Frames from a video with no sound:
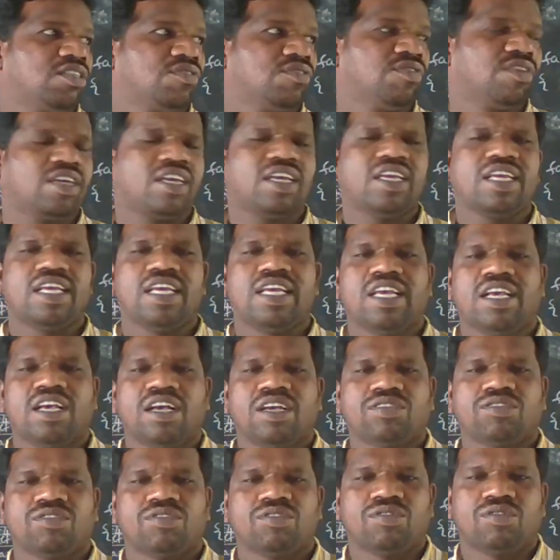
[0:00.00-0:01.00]
Okay,
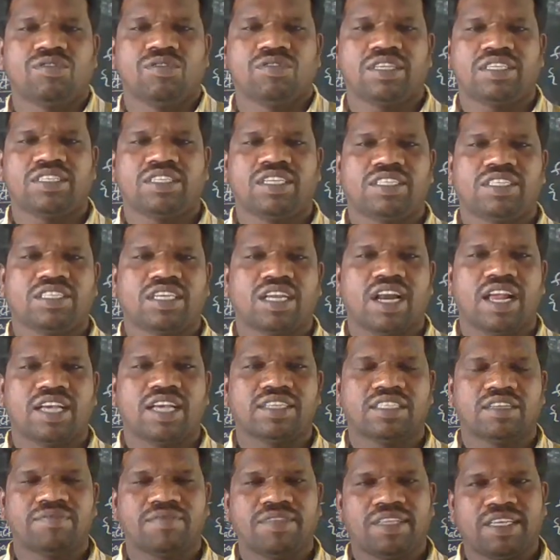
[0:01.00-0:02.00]
so this is
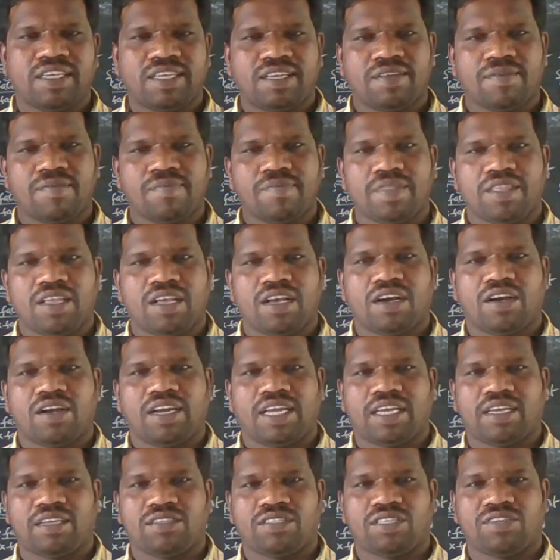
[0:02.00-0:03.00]
class of the
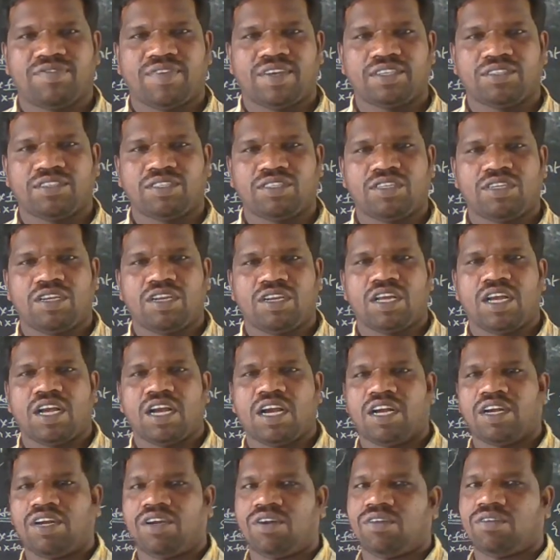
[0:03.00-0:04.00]
recursive function
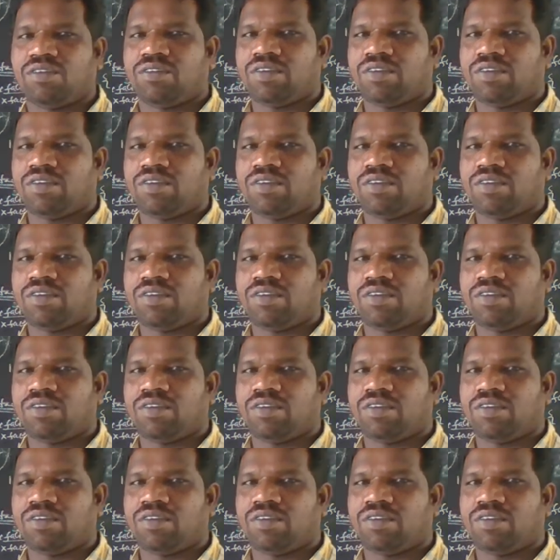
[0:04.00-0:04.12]
and